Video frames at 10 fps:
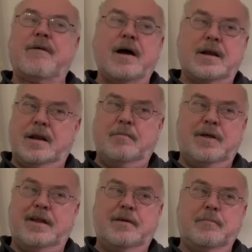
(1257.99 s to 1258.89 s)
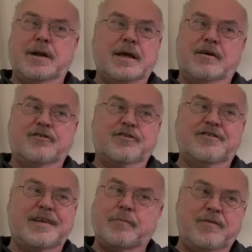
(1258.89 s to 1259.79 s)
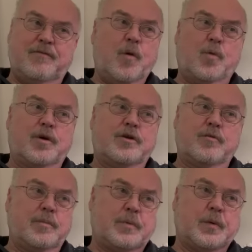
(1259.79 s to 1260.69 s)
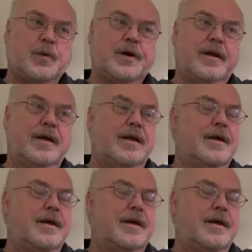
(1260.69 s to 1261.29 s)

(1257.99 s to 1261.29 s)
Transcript: find anybody else stepping forward to report